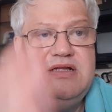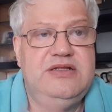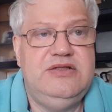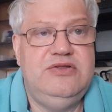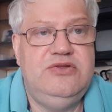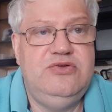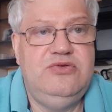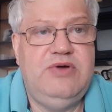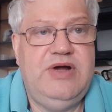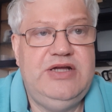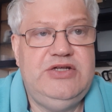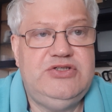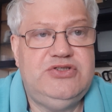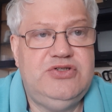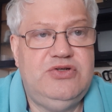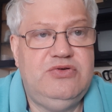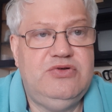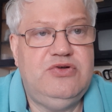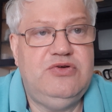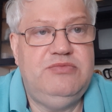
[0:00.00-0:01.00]
do I
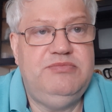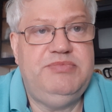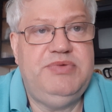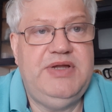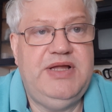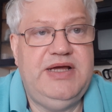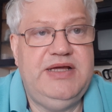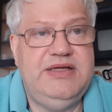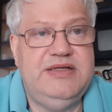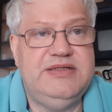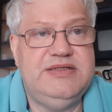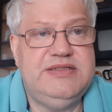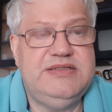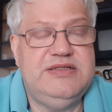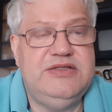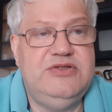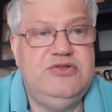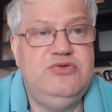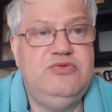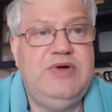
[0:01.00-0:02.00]
show compliance?
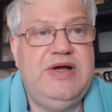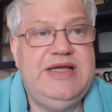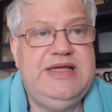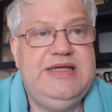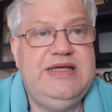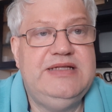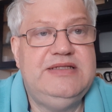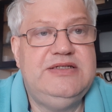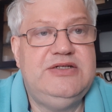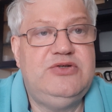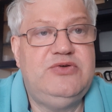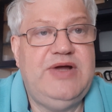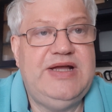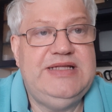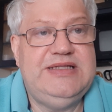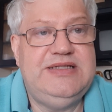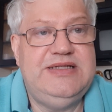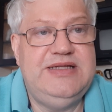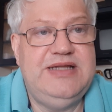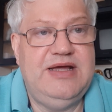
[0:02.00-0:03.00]
Do I get the
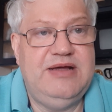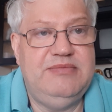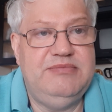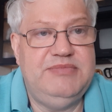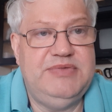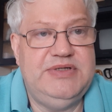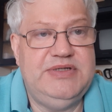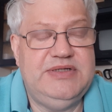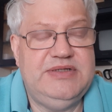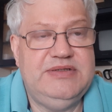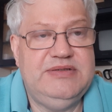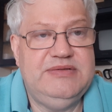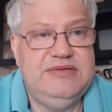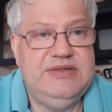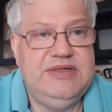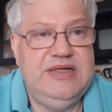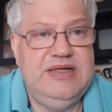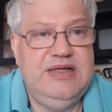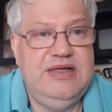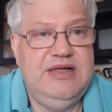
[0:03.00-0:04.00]
right number
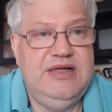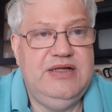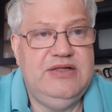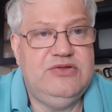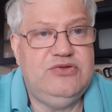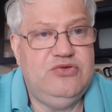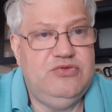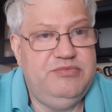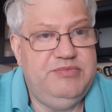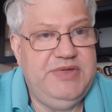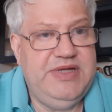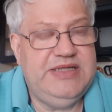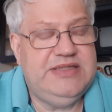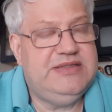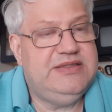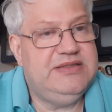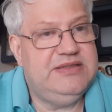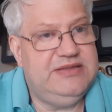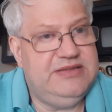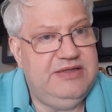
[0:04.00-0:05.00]
to
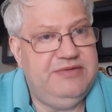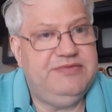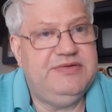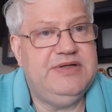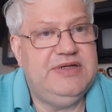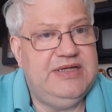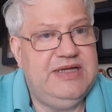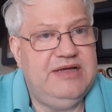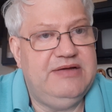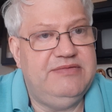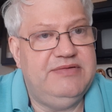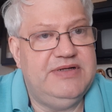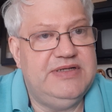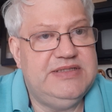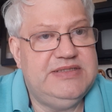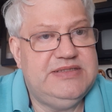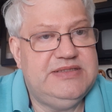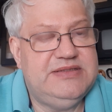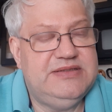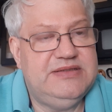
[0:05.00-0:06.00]
meet different
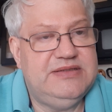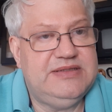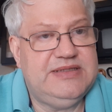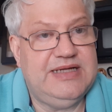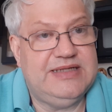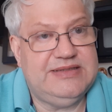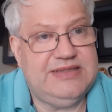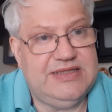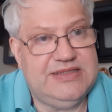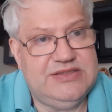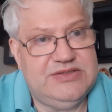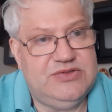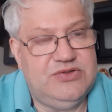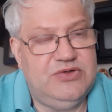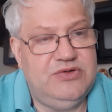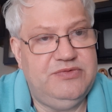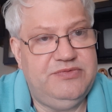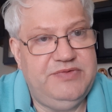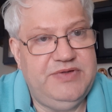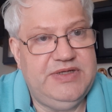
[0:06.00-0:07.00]
levels,
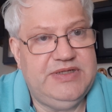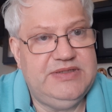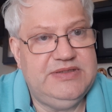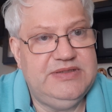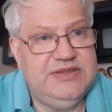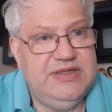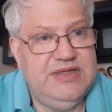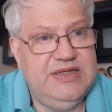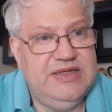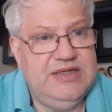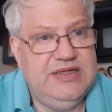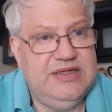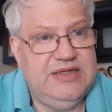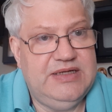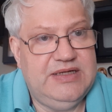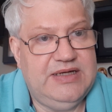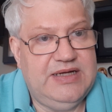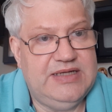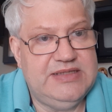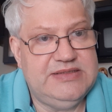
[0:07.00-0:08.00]
catastrophic,
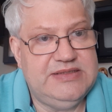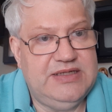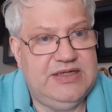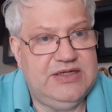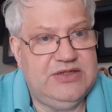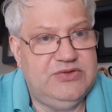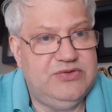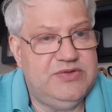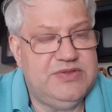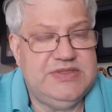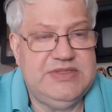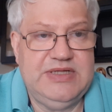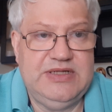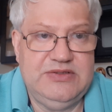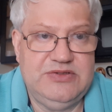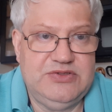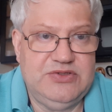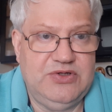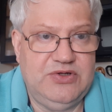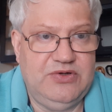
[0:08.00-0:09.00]
hazardous, and
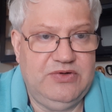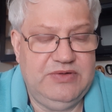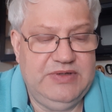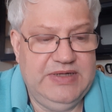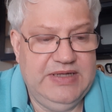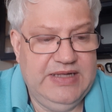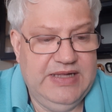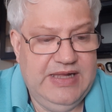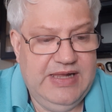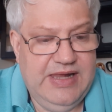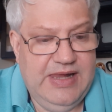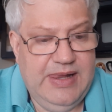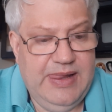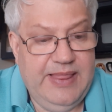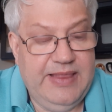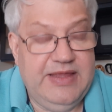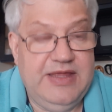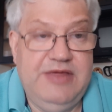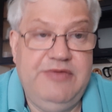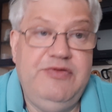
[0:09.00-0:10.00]
so on?
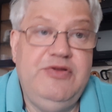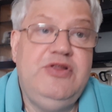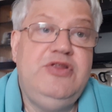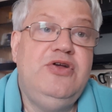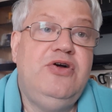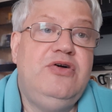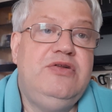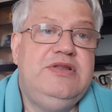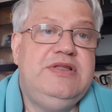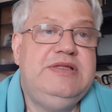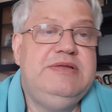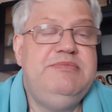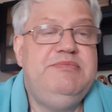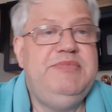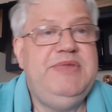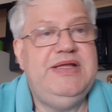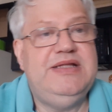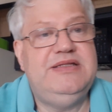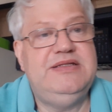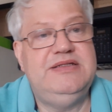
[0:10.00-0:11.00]
If you don't
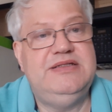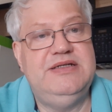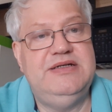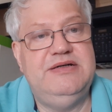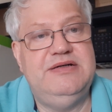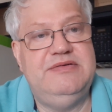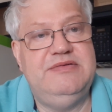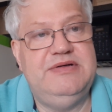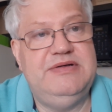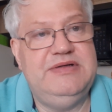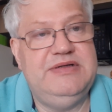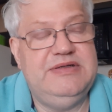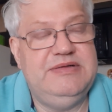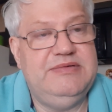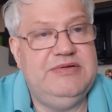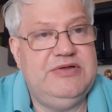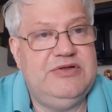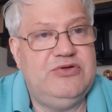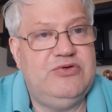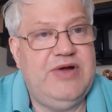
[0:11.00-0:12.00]
meet the
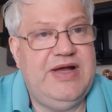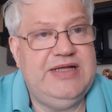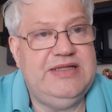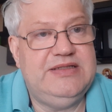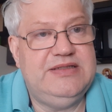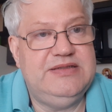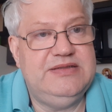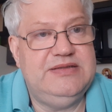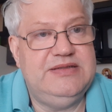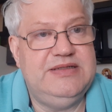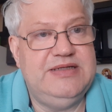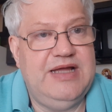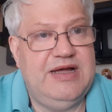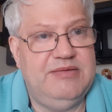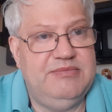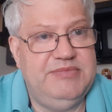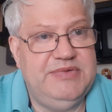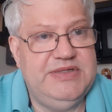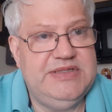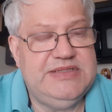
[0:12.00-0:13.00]
right
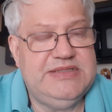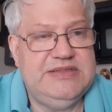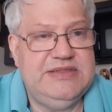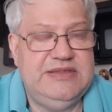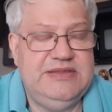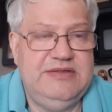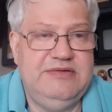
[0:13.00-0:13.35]
numbers, the